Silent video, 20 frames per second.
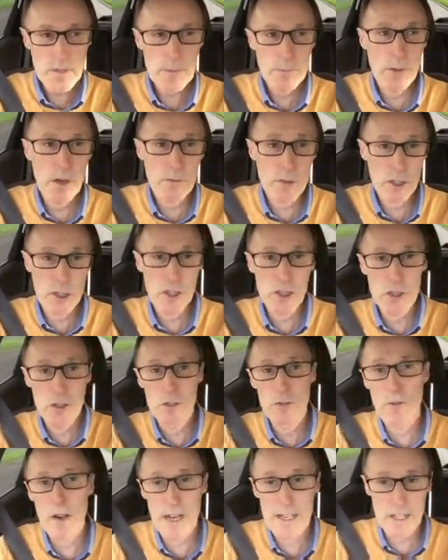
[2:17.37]
but I'm going to do a
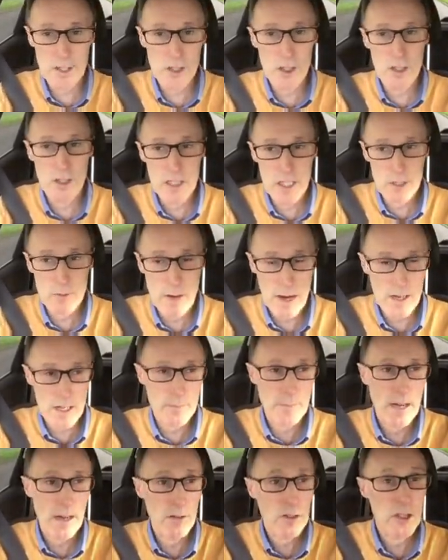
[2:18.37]
right turn at the
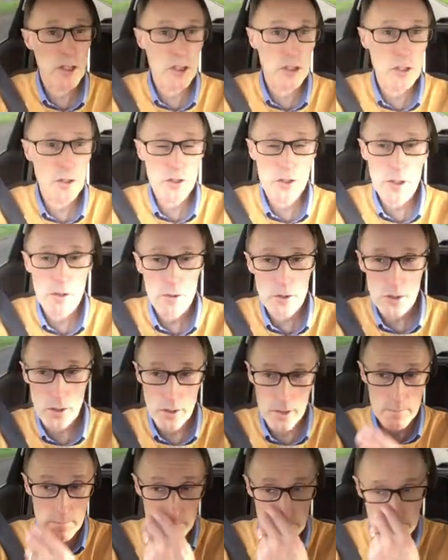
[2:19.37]
roundabout. I'm going to do a
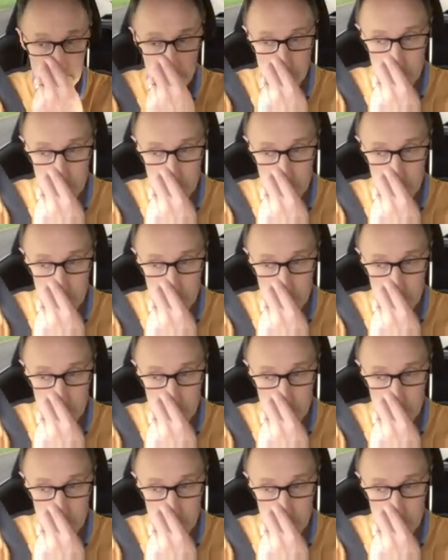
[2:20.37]
U-turn.